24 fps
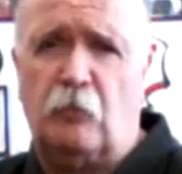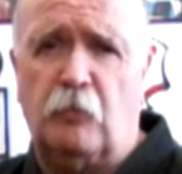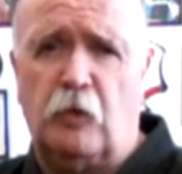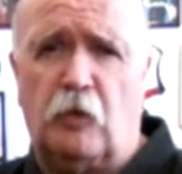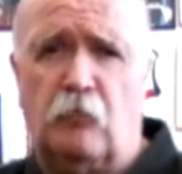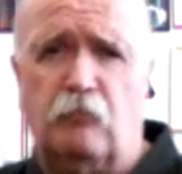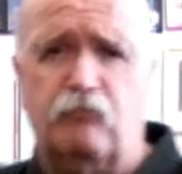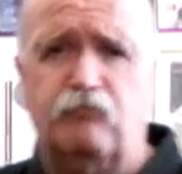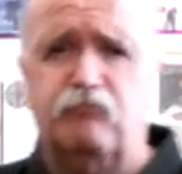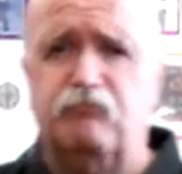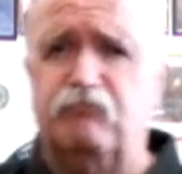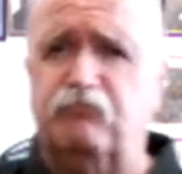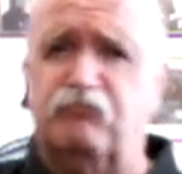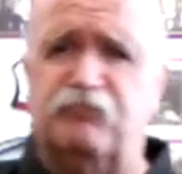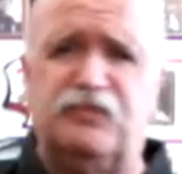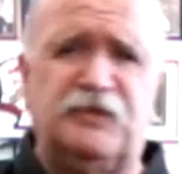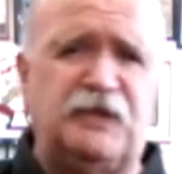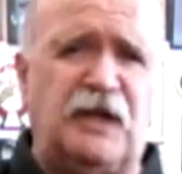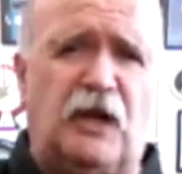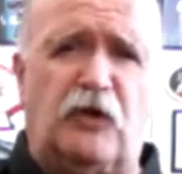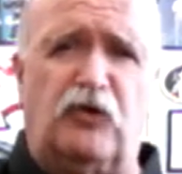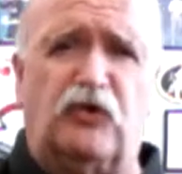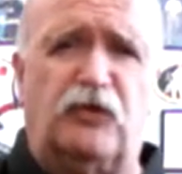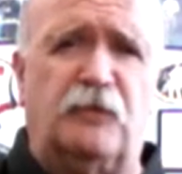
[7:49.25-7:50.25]
elbow.
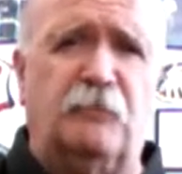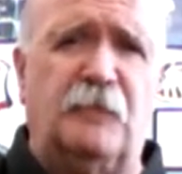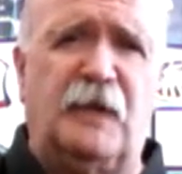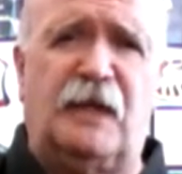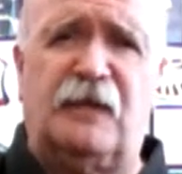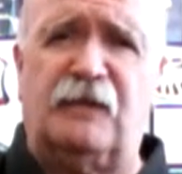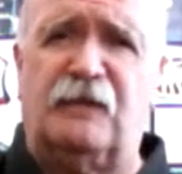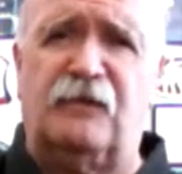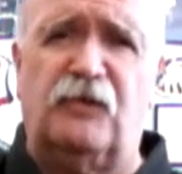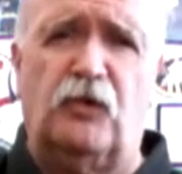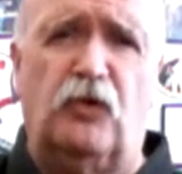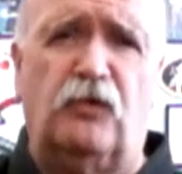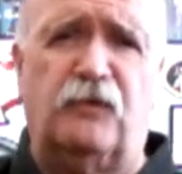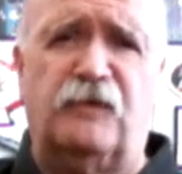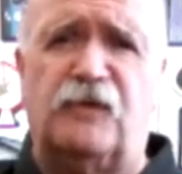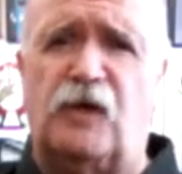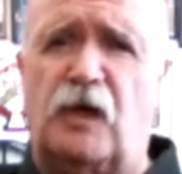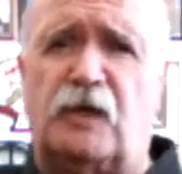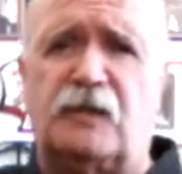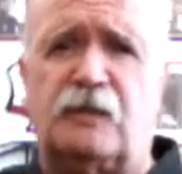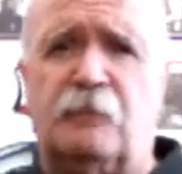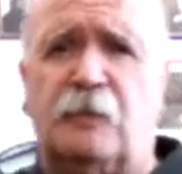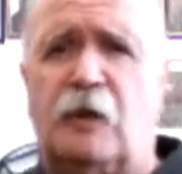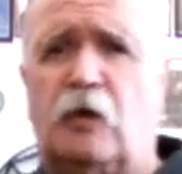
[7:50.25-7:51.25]
Shattered the man's nose,
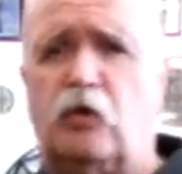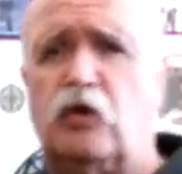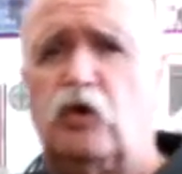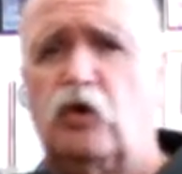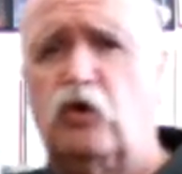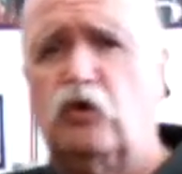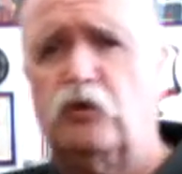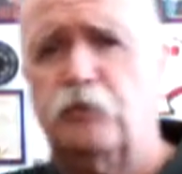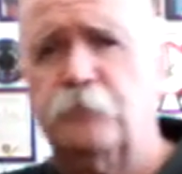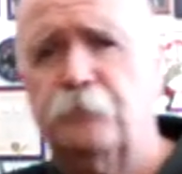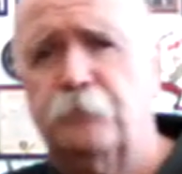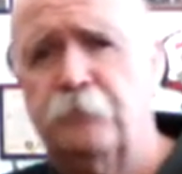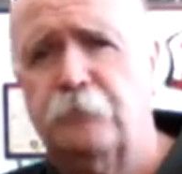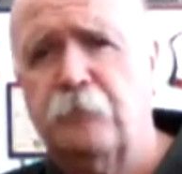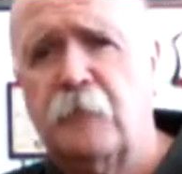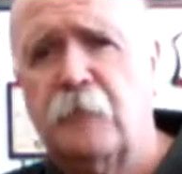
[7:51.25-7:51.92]
knocked him out cold.